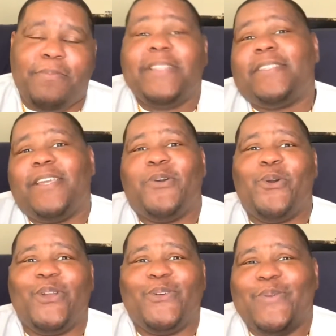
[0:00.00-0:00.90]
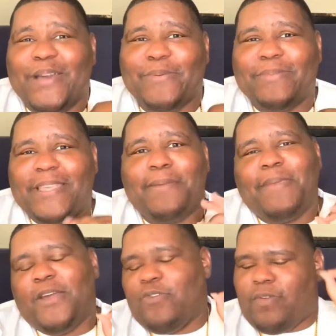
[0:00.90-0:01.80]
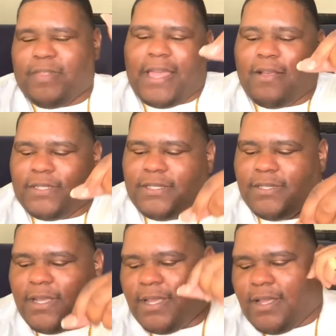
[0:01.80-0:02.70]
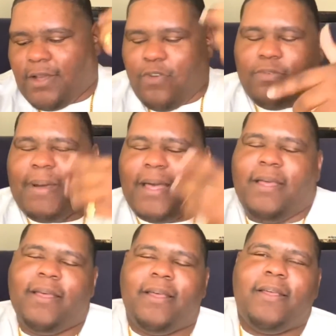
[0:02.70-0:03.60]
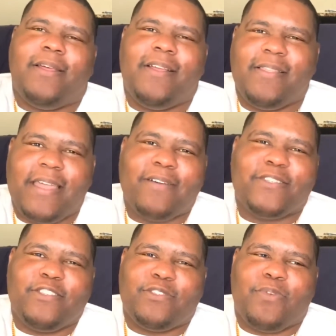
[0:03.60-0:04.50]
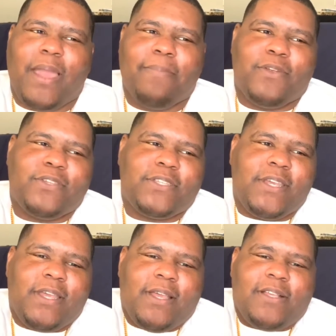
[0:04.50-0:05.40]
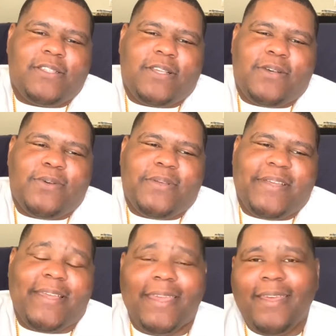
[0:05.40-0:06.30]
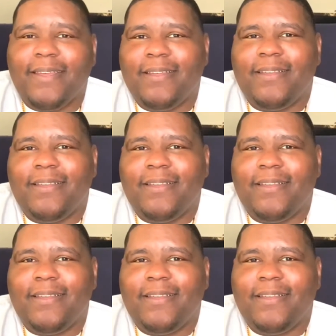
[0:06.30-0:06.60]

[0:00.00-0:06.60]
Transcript: Miss C Corner, who helped take me over my 1,000 subscribers. So yeah.